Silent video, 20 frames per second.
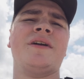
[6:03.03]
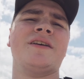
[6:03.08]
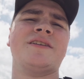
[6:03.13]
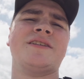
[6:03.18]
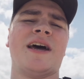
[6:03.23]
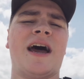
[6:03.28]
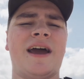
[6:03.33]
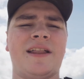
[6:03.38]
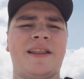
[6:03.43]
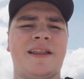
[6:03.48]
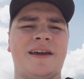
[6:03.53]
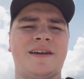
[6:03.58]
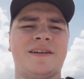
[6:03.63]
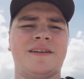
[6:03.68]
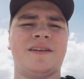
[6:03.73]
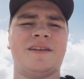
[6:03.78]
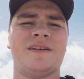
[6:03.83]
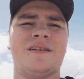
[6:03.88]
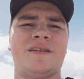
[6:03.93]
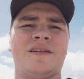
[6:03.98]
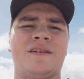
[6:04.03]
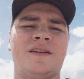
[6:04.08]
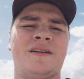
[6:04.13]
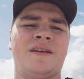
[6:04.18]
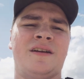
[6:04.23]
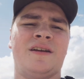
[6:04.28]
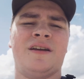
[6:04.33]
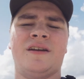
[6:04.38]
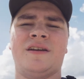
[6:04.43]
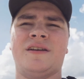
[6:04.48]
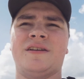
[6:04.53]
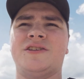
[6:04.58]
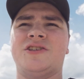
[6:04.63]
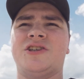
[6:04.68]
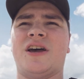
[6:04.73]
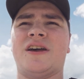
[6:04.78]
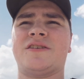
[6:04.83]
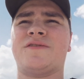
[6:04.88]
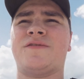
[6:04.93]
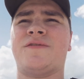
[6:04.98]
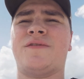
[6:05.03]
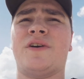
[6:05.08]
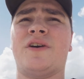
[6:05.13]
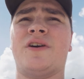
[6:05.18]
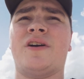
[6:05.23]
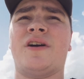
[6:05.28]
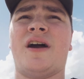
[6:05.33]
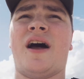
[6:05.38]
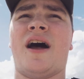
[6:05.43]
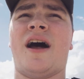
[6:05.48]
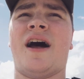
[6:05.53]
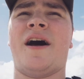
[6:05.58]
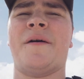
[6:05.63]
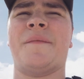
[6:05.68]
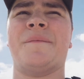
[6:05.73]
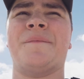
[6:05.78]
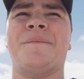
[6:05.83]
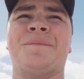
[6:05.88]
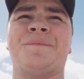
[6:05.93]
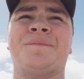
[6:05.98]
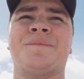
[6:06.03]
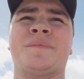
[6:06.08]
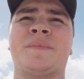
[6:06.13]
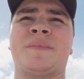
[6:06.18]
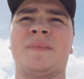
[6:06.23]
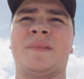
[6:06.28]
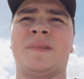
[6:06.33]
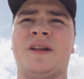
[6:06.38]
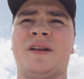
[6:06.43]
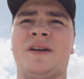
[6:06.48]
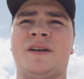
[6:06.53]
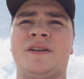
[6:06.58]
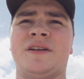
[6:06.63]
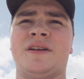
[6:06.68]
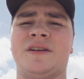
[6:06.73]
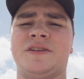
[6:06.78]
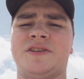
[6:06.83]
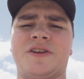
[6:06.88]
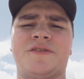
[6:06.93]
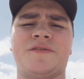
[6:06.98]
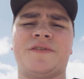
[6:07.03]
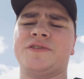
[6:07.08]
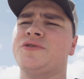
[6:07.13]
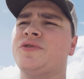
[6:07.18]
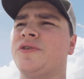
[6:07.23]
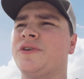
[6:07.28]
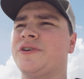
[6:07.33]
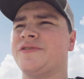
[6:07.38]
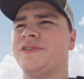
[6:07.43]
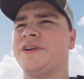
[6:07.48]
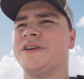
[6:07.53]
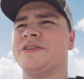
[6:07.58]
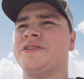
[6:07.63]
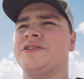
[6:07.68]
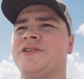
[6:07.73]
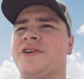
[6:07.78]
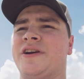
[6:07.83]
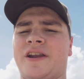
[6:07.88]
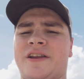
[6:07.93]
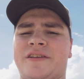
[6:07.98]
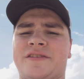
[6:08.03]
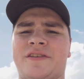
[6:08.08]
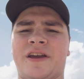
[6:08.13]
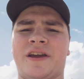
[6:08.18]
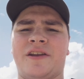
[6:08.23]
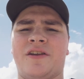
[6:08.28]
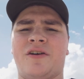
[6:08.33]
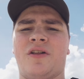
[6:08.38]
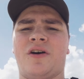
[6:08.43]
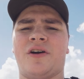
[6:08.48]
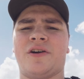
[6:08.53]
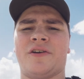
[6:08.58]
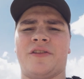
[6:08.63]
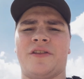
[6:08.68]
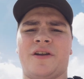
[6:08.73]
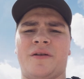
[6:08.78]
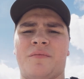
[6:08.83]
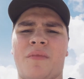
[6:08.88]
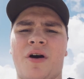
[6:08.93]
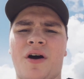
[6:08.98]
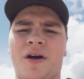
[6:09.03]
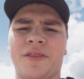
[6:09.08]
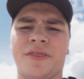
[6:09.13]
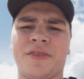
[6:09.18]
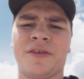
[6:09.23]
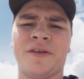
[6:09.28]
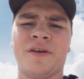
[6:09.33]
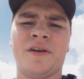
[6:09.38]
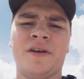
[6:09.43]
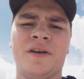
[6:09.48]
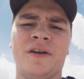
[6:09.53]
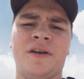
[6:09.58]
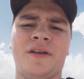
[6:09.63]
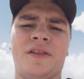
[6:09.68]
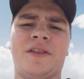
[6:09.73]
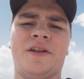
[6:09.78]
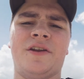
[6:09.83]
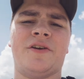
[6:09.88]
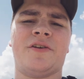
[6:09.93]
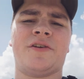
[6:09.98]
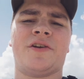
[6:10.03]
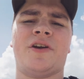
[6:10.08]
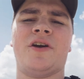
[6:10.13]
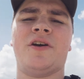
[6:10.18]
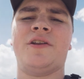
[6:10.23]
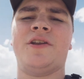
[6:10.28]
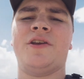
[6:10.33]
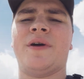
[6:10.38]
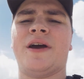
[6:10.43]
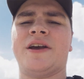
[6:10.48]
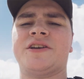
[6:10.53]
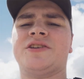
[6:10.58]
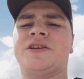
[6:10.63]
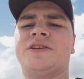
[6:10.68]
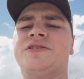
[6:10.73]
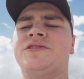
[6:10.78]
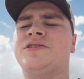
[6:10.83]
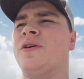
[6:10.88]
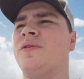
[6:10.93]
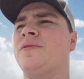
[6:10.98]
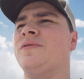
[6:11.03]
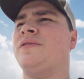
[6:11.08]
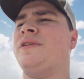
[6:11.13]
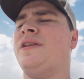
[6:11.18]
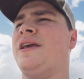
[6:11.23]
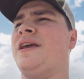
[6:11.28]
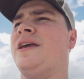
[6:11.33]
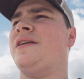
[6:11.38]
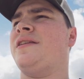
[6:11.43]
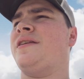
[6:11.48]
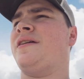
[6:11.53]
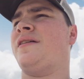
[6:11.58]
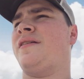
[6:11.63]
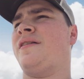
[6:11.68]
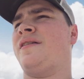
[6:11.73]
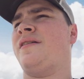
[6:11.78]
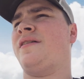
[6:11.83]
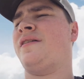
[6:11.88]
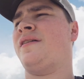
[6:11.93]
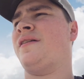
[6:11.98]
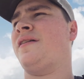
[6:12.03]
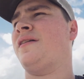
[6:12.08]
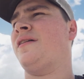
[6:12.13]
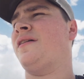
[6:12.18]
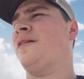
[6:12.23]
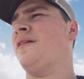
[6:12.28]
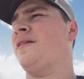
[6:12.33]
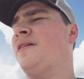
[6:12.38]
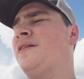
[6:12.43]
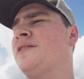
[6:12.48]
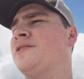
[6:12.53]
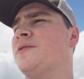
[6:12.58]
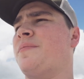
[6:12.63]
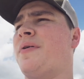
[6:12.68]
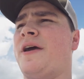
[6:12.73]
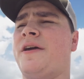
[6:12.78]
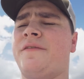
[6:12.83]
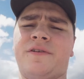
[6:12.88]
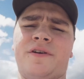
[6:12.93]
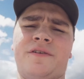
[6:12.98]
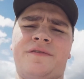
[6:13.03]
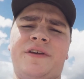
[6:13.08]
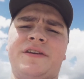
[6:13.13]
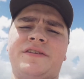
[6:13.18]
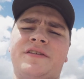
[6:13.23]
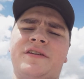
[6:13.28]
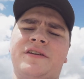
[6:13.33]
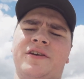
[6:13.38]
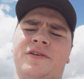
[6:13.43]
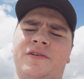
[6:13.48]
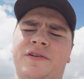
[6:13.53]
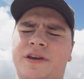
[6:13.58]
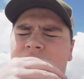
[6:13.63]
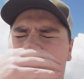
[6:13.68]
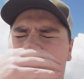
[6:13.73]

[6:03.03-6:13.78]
to Thailand just for tourist reasons, you're gonna stay no longer than a month, then you're good. You actually don't need to pay for a visa. You can get